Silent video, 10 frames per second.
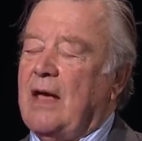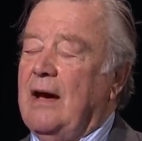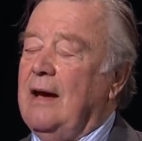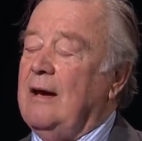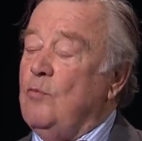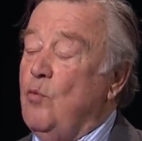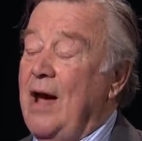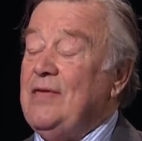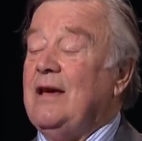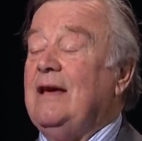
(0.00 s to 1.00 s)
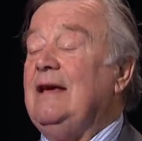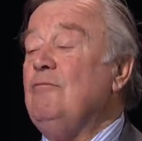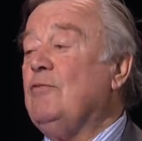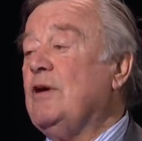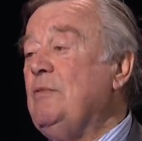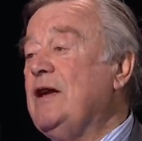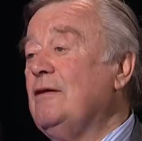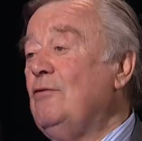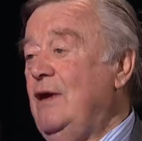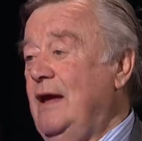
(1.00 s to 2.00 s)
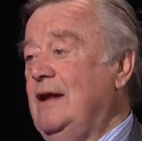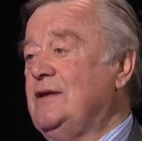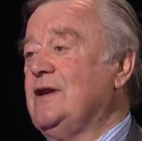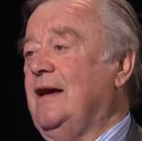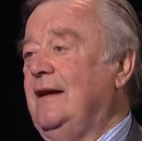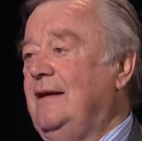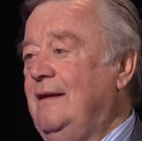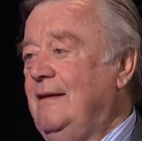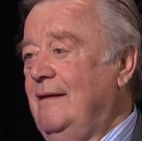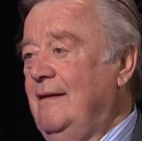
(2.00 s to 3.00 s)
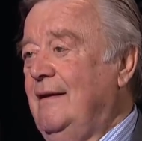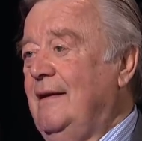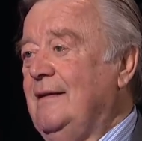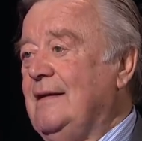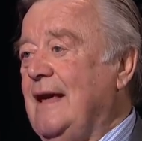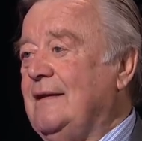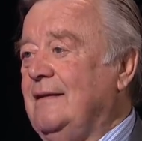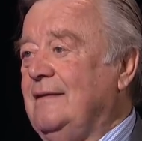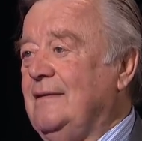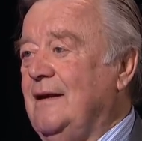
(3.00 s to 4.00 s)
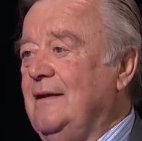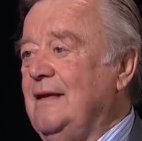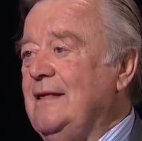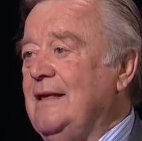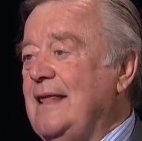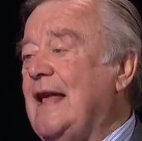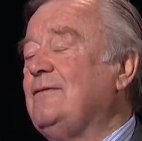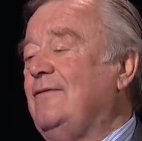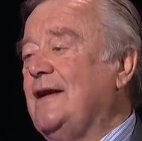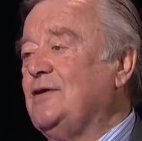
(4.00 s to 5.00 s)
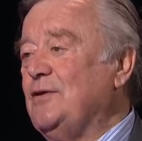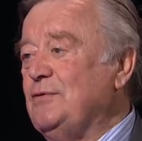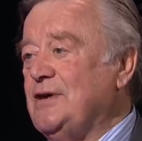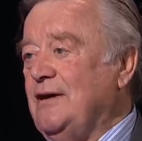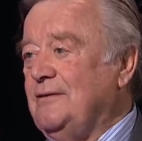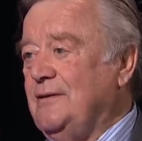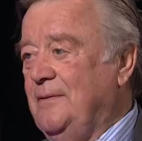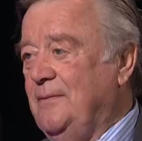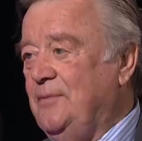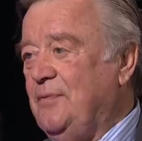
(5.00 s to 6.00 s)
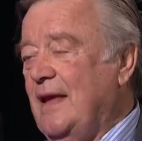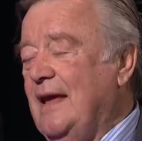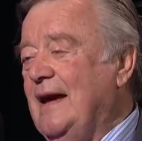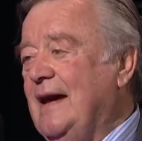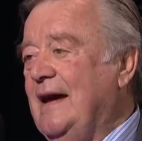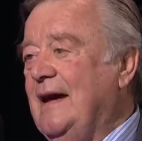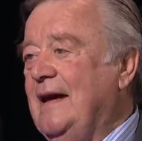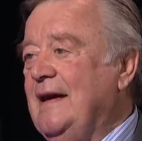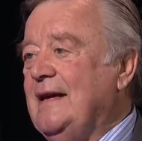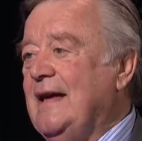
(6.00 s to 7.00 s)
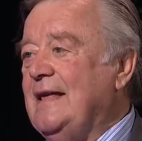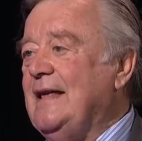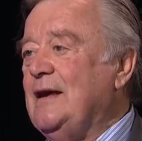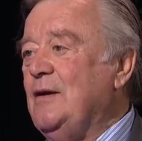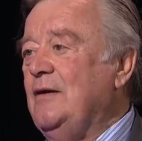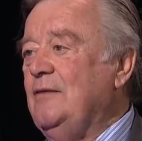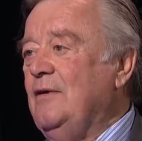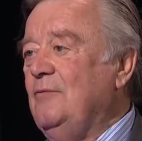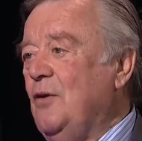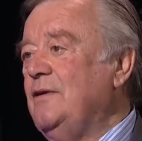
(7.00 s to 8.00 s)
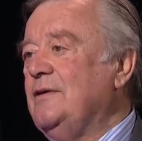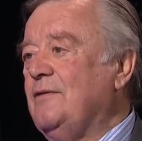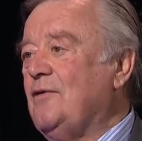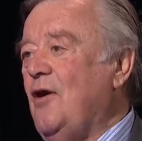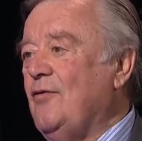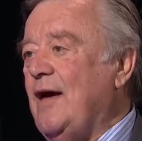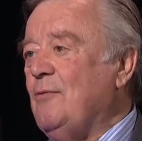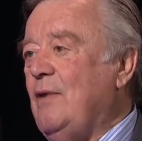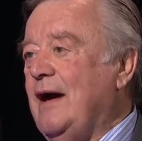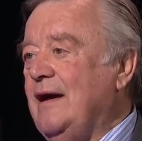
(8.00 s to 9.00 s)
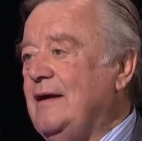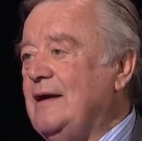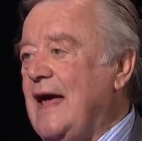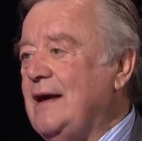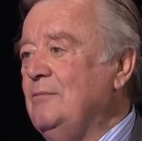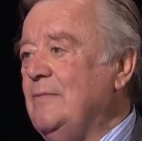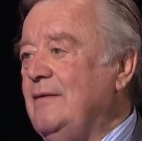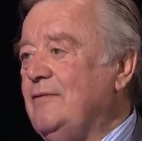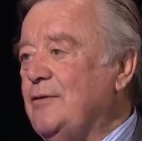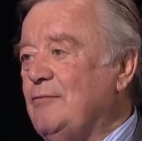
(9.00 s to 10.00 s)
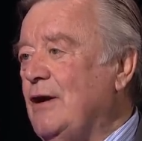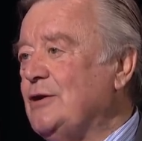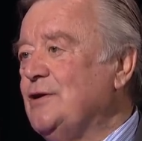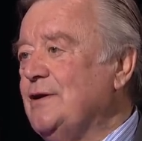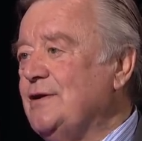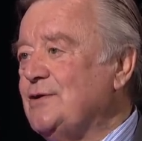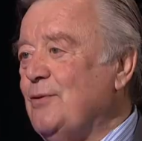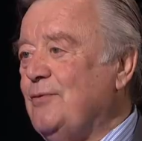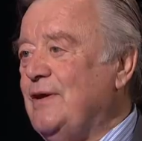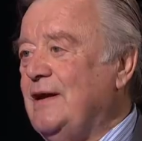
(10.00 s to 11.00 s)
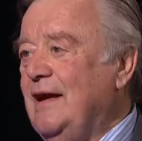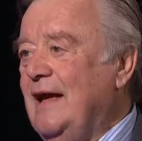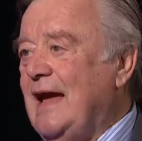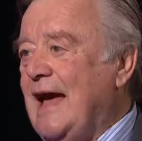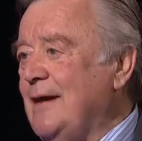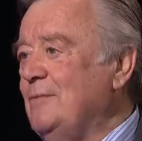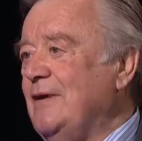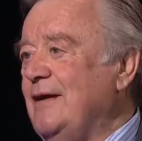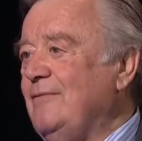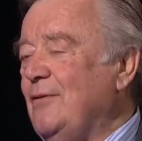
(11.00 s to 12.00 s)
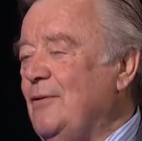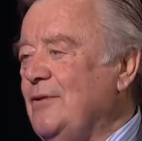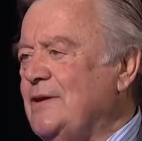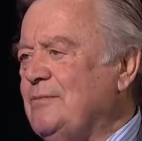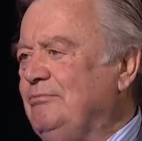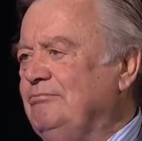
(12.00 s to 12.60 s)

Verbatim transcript: Uh, whether it, we can really say that that affected the result, uh, that it wouldn't have gone that way if it hadn't been for the Russians or if it hadn't been for all this